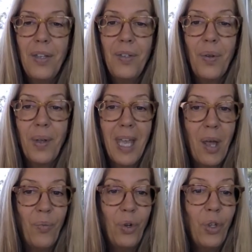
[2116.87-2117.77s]
So
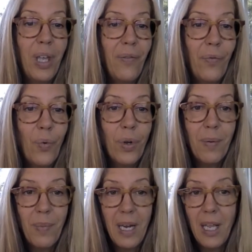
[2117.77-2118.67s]
again, we're looking for
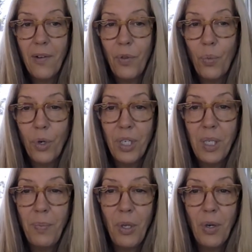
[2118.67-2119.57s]
the meaning of the word
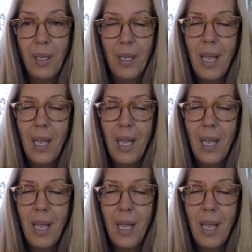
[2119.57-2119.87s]
disputing,